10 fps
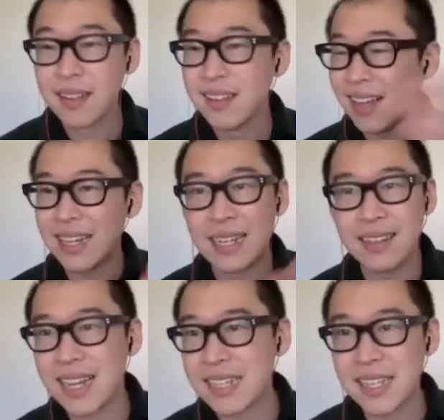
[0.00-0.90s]
again,
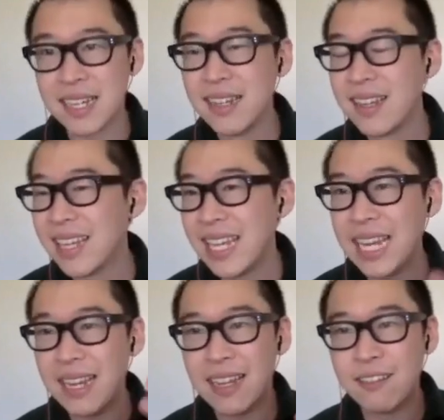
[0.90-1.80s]
like I said,
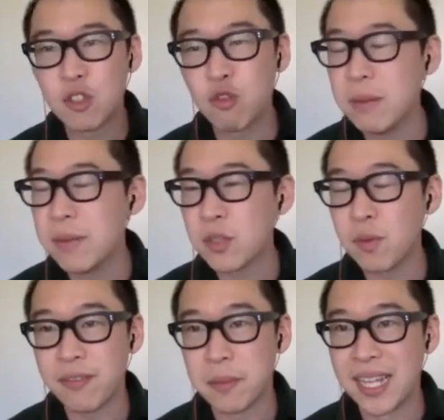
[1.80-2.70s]
it was 3 months
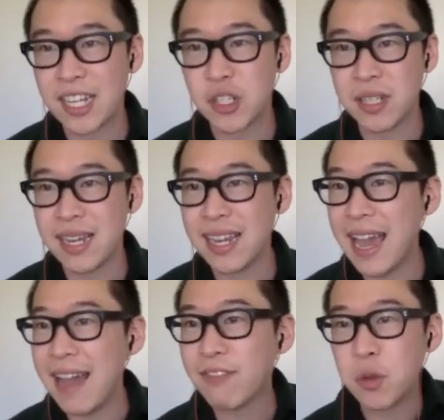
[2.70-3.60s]
away from election day.
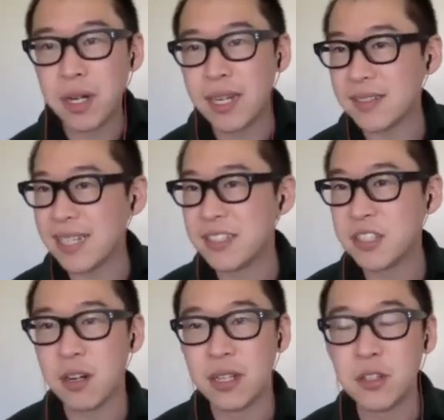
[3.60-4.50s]
Everyone else had
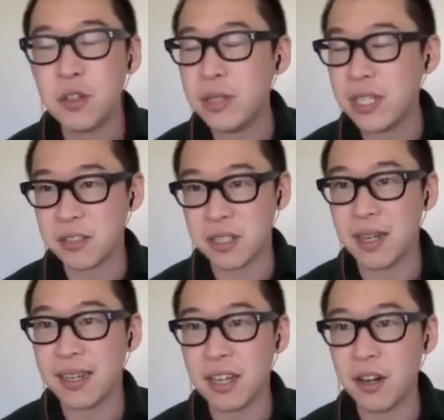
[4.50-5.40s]
started 2 years
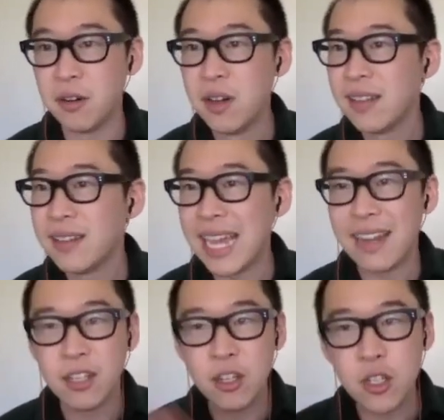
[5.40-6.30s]
ago. They had
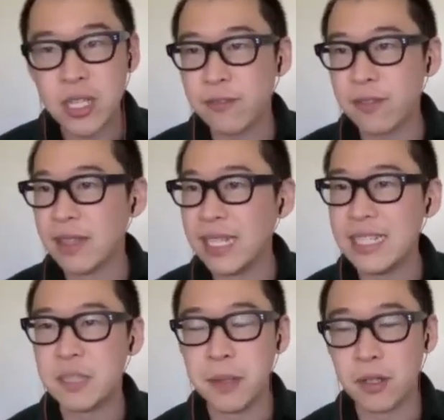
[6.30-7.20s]
huge
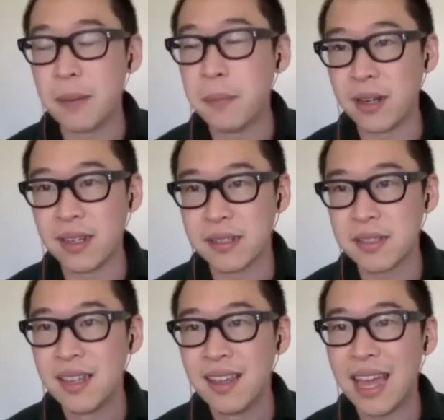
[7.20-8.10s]
leads built up on
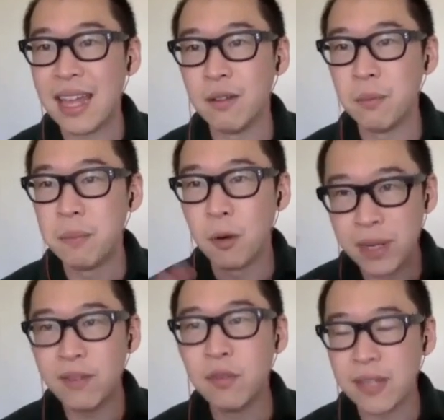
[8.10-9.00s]
us. But
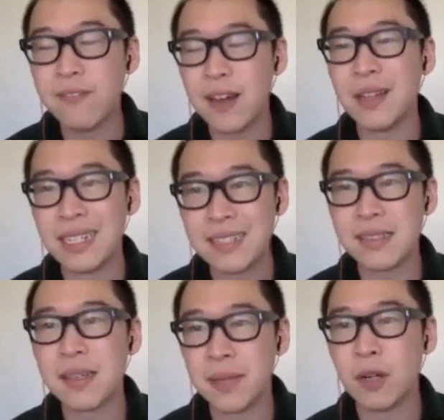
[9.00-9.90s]
we really felt like this is
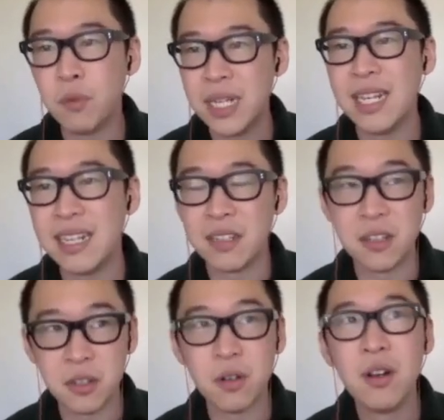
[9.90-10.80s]
something we needed to
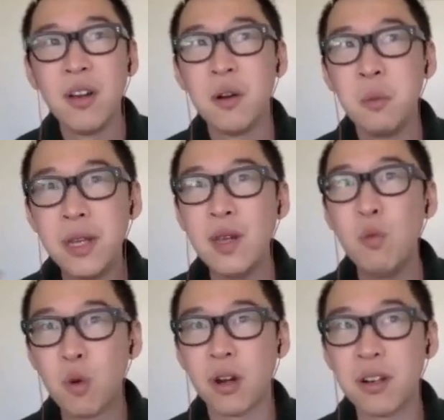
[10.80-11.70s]
do. We
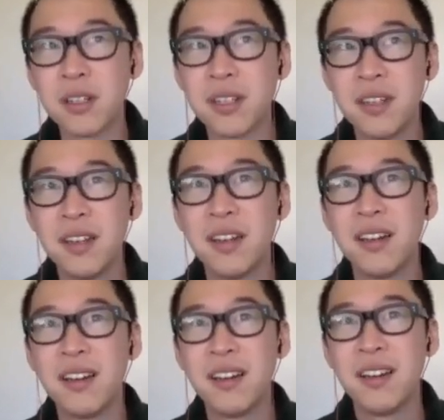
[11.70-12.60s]
worked
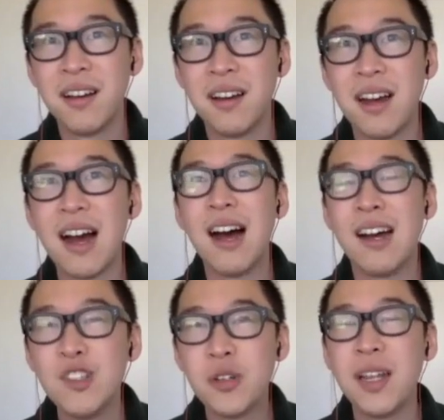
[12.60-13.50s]

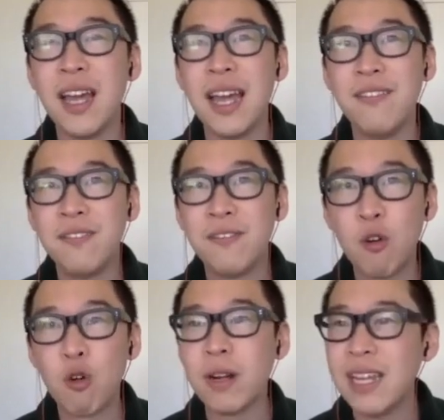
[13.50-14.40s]

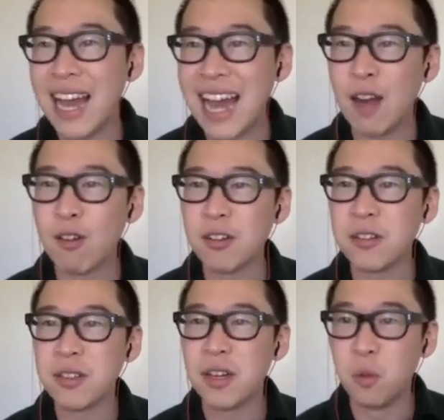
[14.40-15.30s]
140
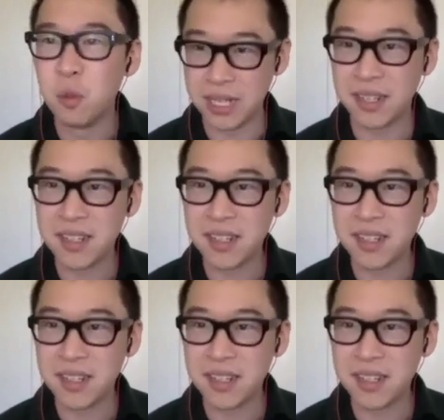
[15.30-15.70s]
hours a week.